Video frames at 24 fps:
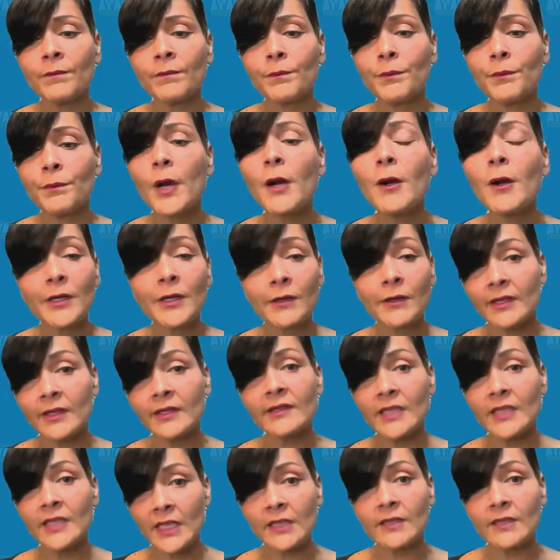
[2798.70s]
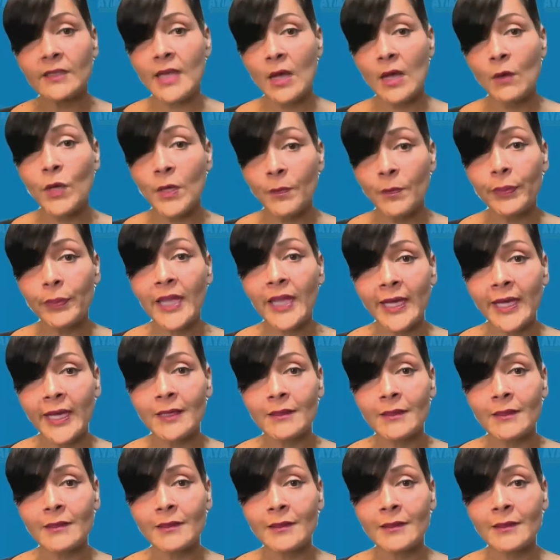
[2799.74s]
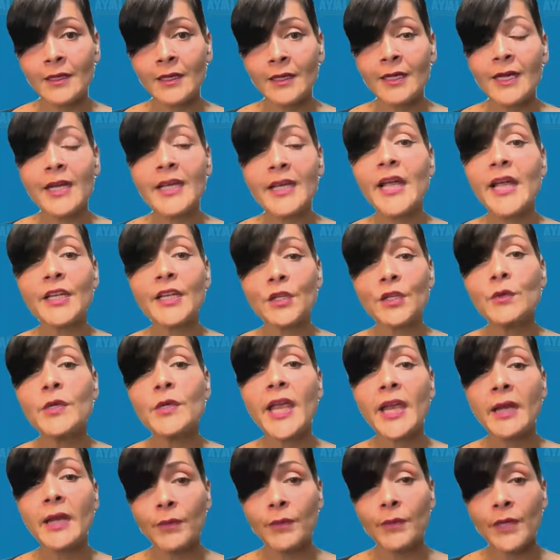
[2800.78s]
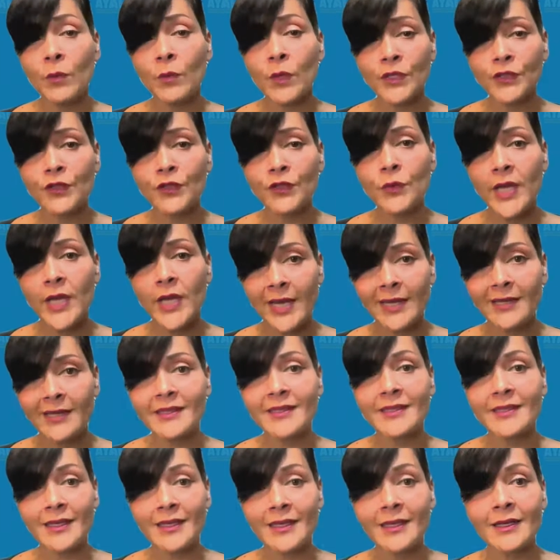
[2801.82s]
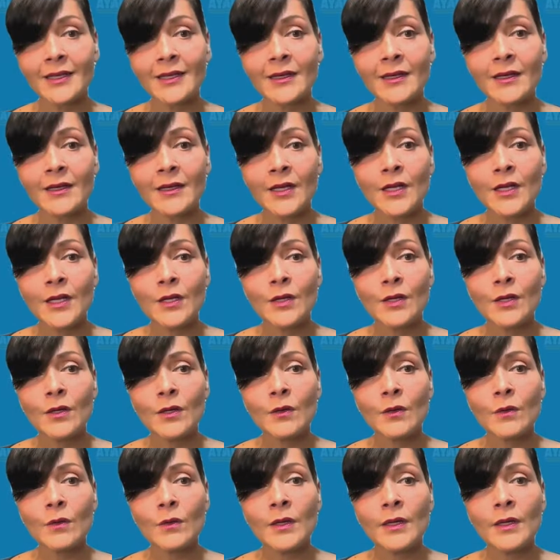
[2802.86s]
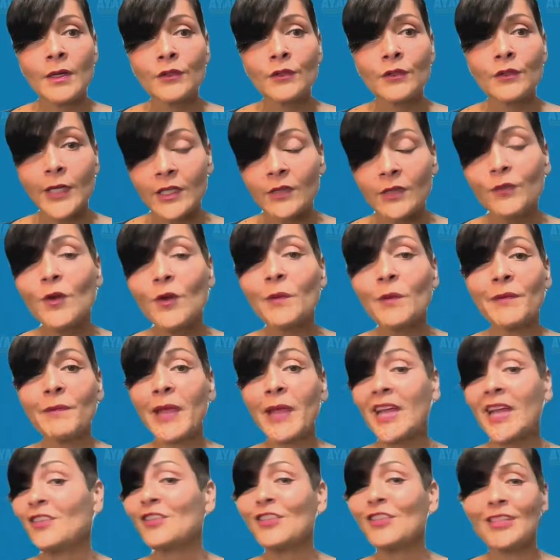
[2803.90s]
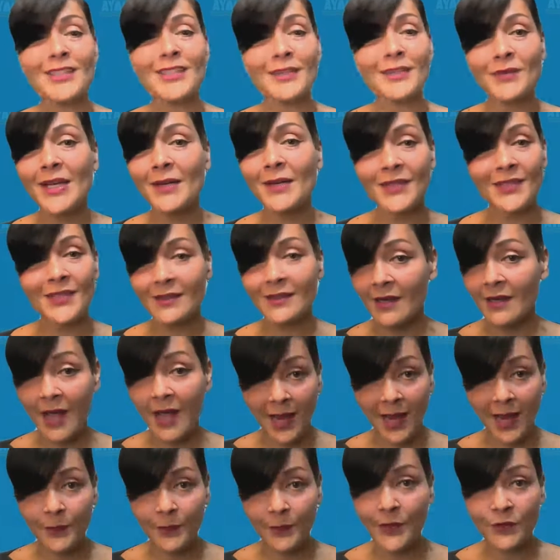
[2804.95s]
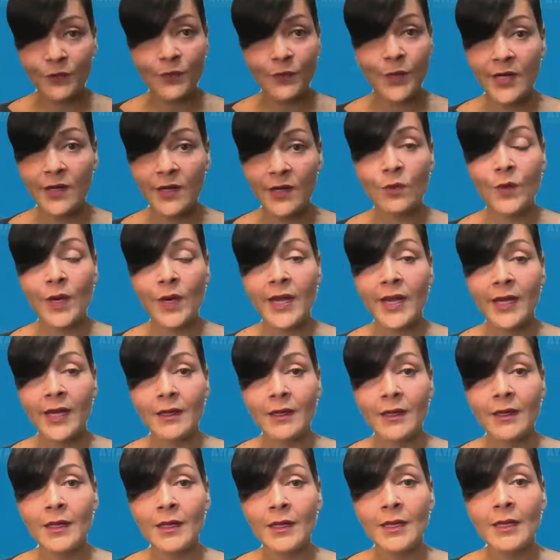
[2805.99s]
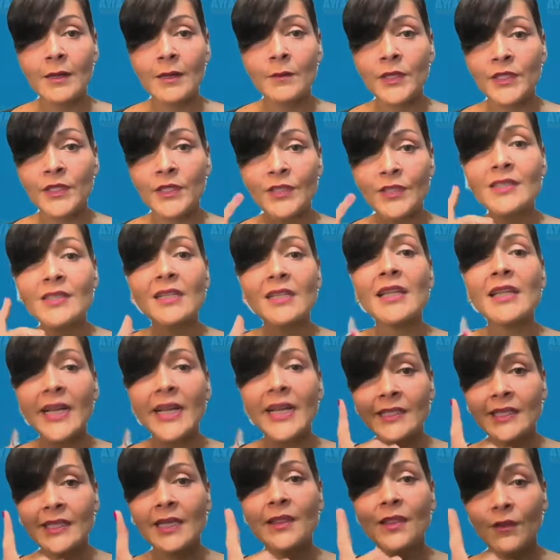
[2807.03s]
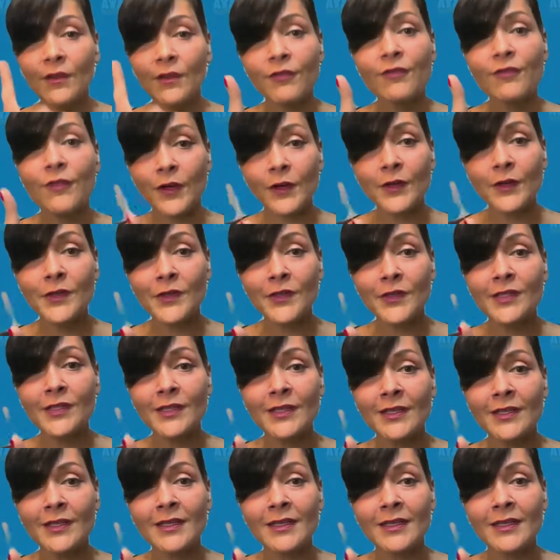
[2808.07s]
part of the seeds that we plant. Again, you can't be what you can't see. Transformation sometimes doesn't happen right away, but just electing the first